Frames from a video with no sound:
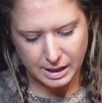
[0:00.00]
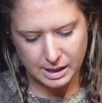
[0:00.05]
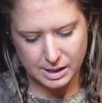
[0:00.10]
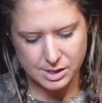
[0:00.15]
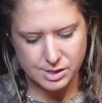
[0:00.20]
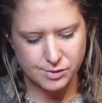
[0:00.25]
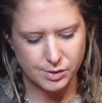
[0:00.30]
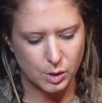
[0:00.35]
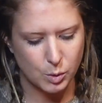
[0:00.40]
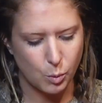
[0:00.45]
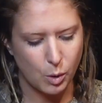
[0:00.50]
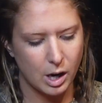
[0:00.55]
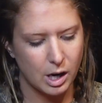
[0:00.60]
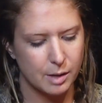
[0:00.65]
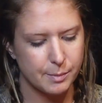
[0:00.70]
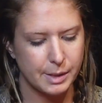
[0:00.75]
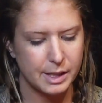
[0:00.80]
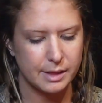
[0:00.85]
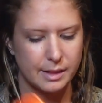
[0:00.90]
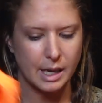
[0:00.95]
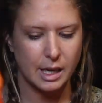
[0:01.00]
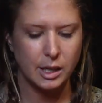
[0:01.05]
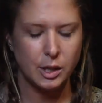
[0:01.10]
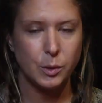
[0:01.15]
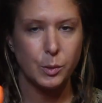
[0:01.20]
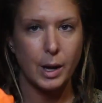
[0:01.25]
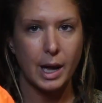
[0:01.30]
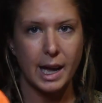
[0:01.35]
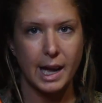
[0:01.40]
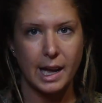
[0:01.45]
It's a requirement that you
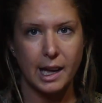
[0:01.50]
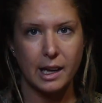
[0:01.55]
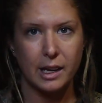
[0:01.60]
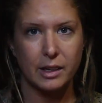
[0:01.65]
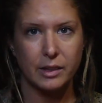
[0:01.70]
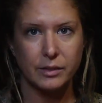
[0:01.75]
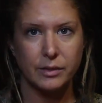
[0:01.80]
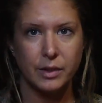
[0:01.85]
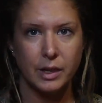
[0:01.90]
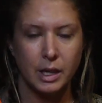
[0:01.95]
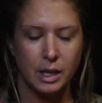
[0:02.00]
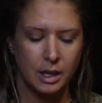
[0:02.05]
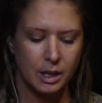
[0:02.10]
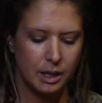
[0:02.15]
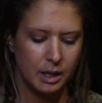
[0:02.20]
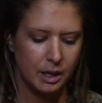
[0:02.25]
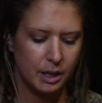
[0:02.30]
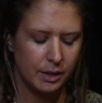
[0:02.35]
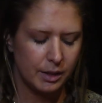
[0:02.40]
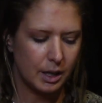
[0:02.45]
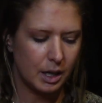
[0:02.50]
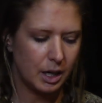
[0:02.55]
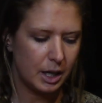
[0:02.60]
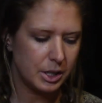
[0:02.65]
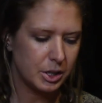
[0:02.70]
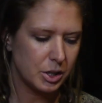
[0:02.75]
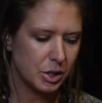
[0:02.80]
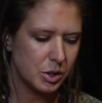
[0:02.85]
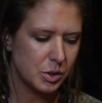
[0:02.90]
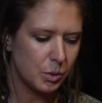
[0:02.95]
have the
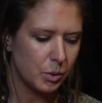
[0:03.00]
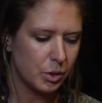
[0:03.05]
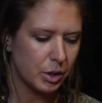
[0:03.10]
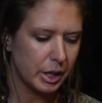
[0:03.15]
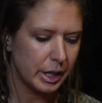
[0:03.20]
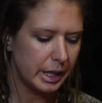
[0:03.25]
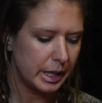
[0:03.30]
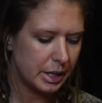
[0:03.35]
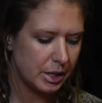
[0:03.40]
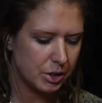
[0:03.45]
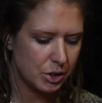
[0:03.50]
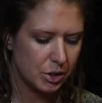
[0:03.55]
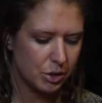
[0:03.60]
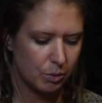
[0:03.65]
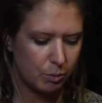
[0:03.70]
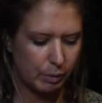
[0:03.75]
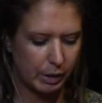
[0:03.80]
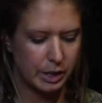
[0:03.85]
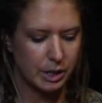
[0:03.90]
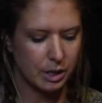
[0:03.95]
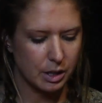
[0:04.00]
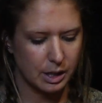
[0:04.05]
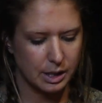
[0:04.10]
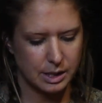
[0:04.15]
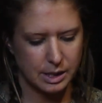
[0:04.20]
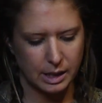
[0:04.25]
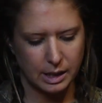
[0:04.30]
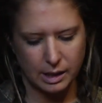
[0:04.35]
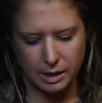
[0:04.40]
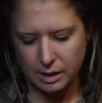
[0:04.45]
hunter's orange when you're
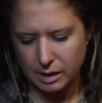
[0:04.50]
hunting.